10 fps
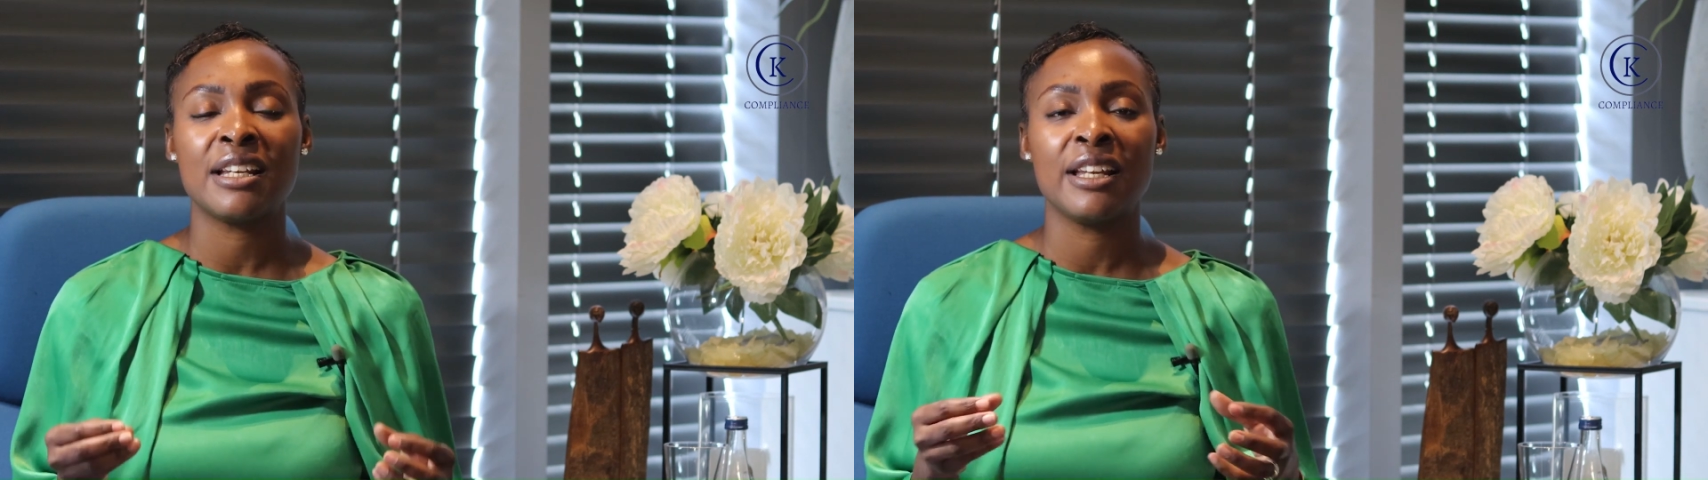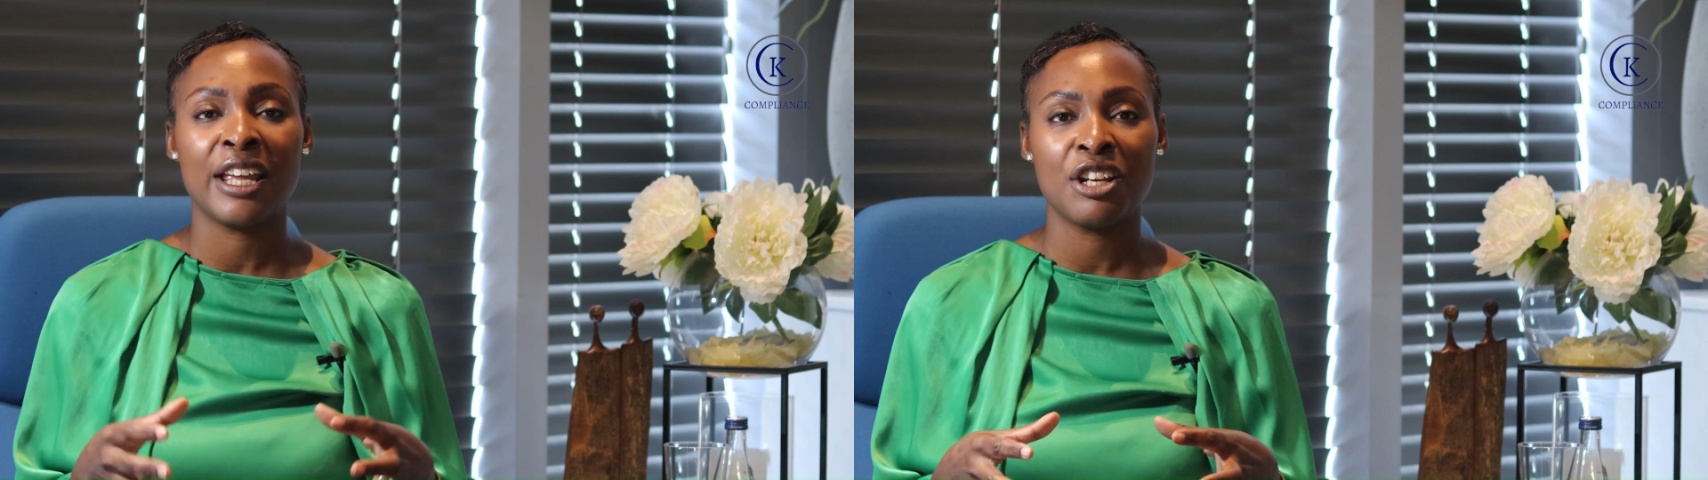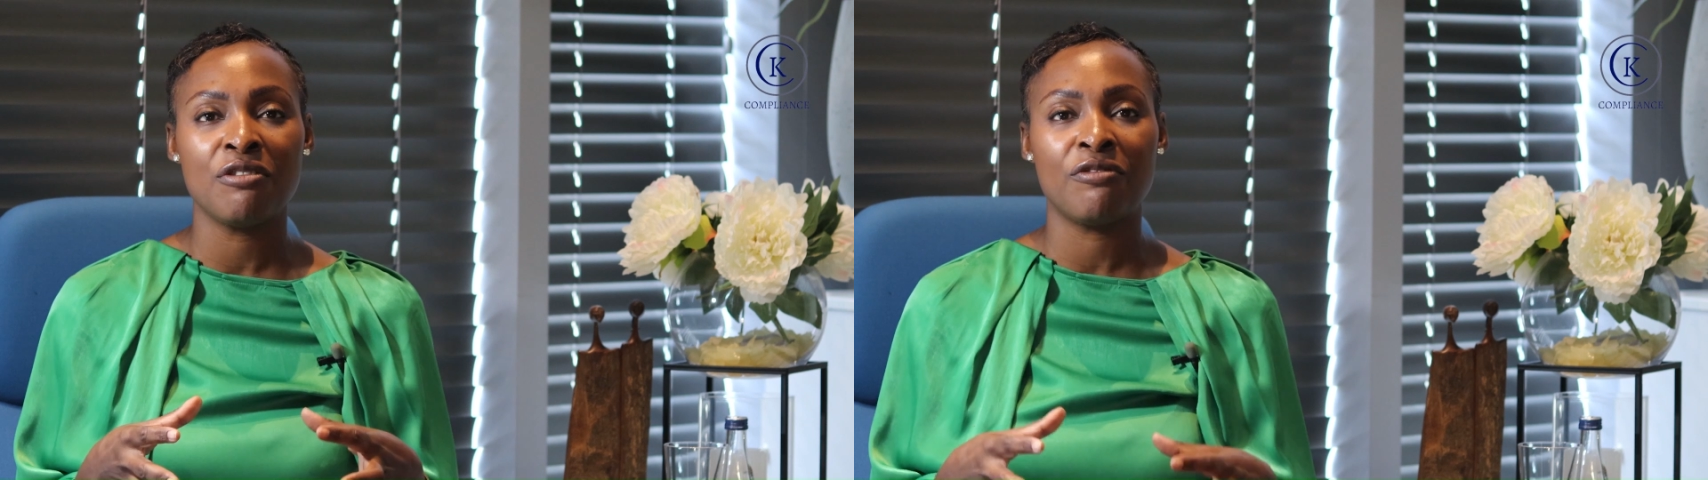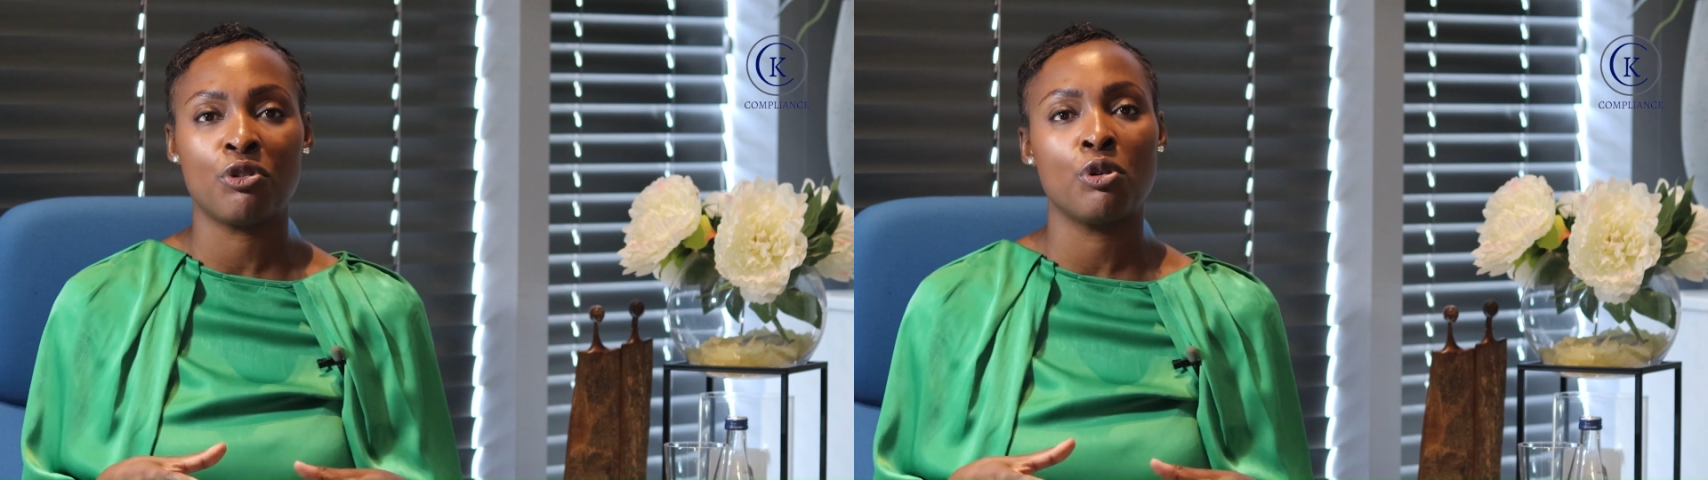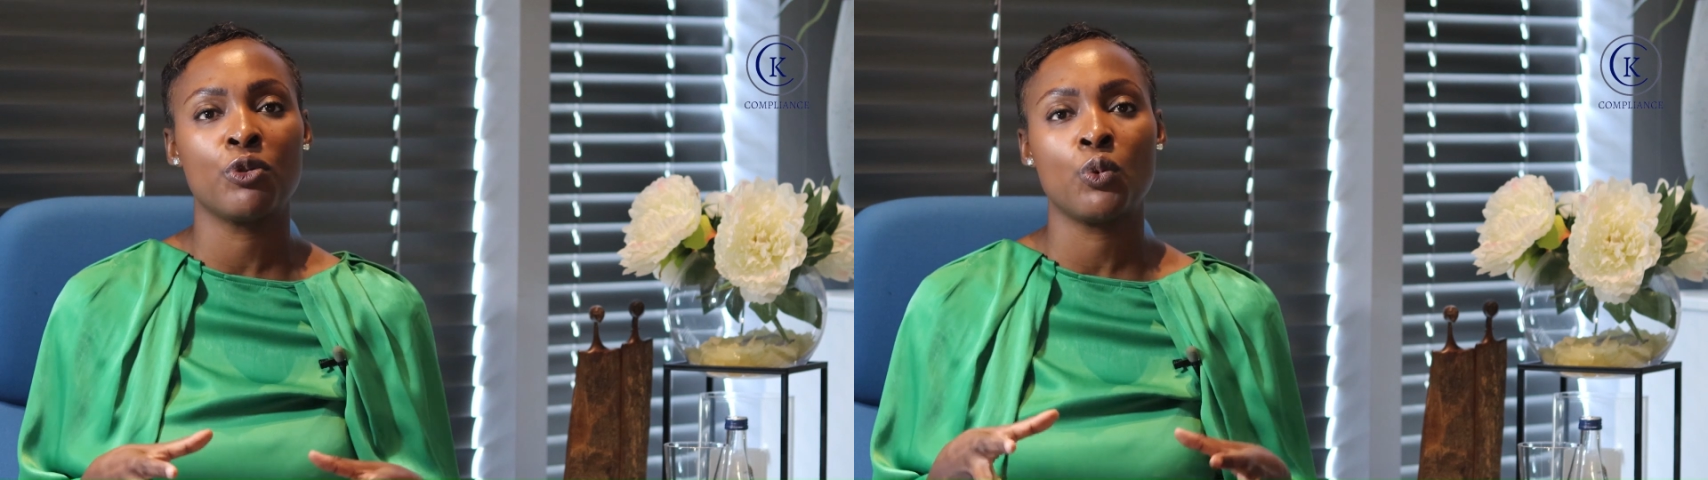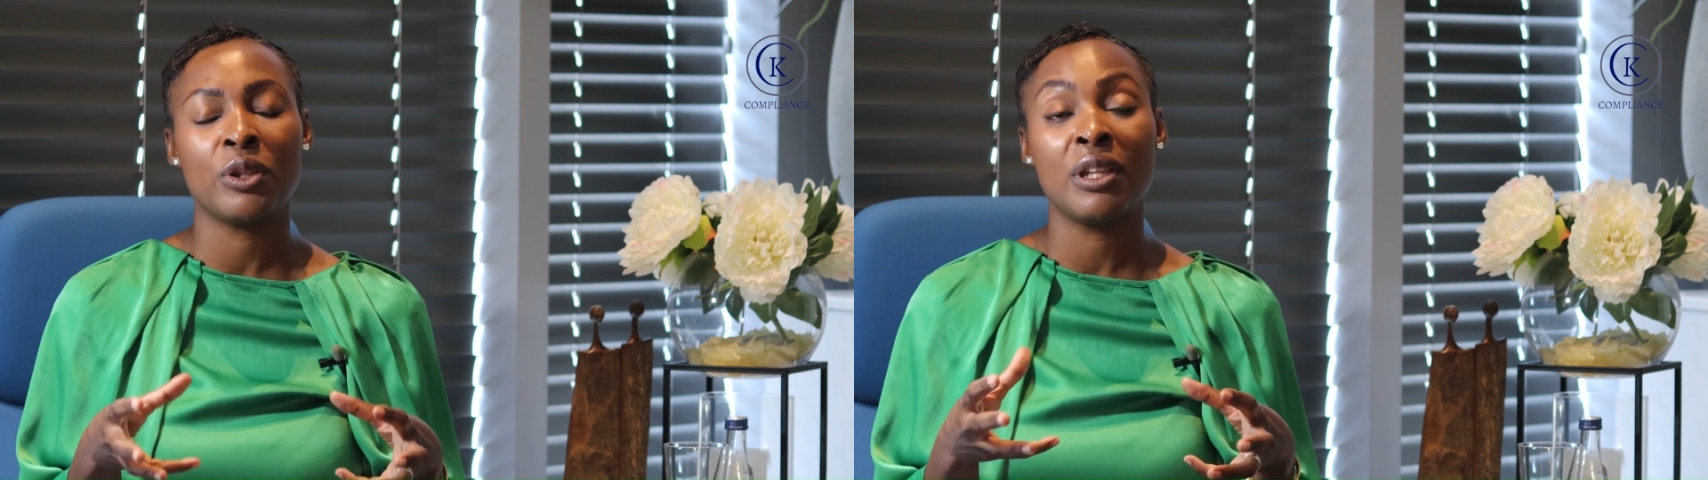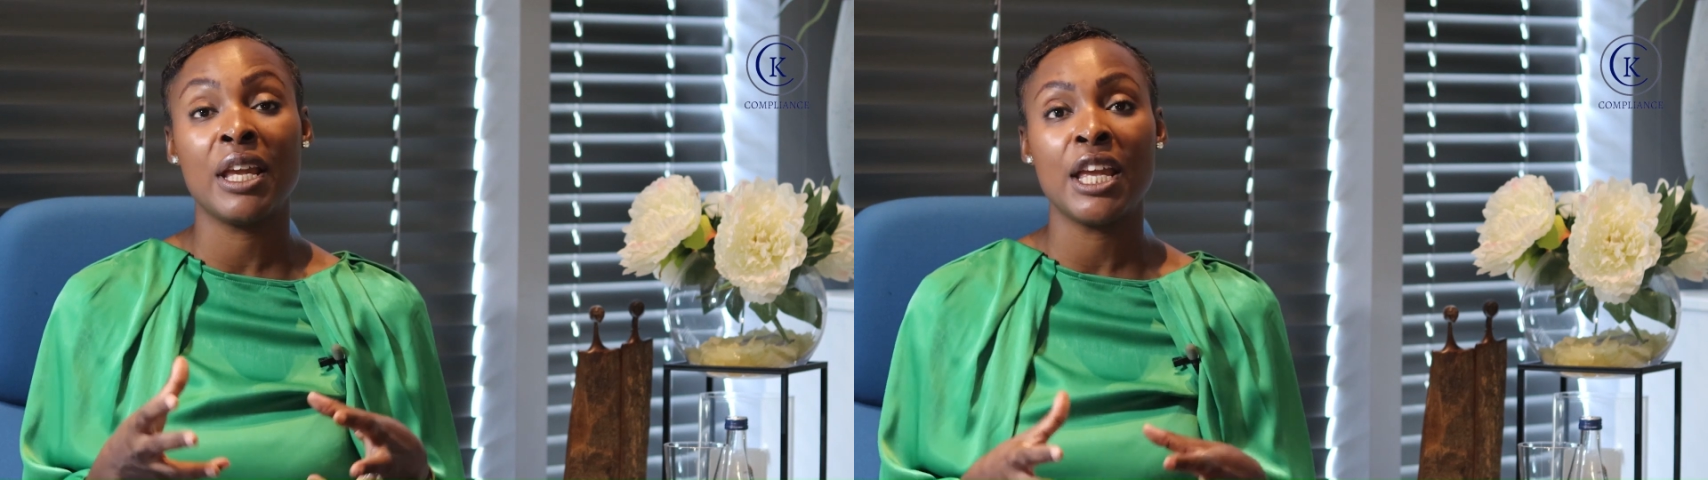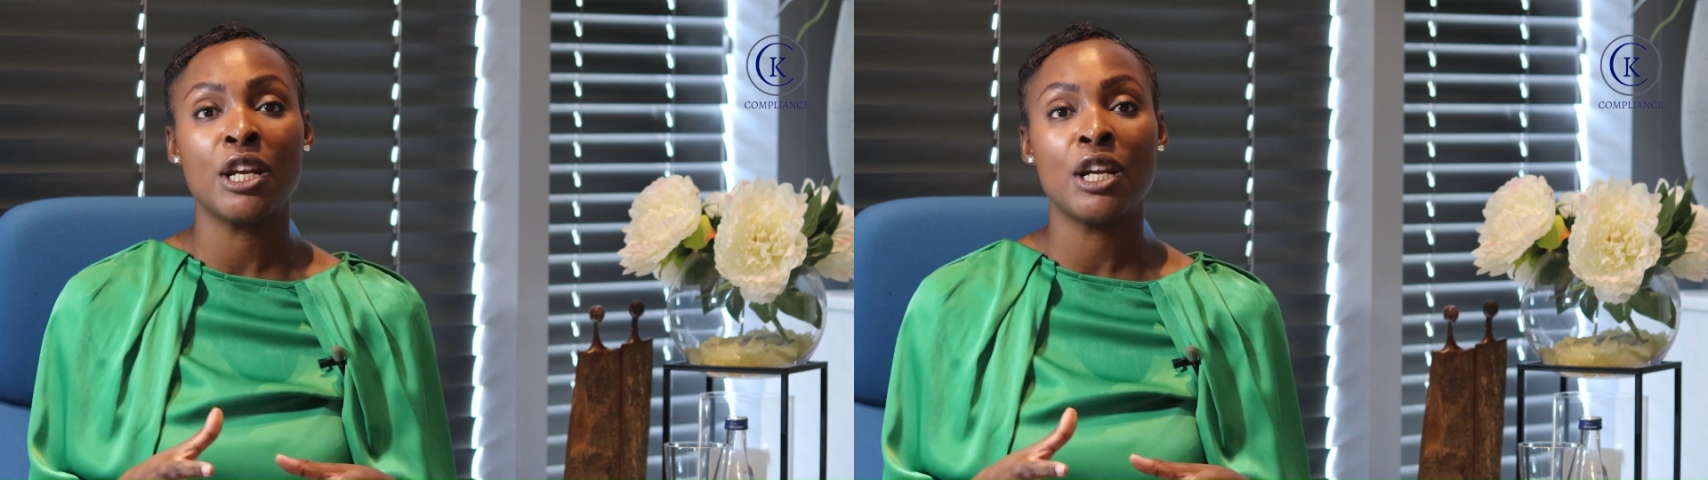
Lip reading: and get involved with the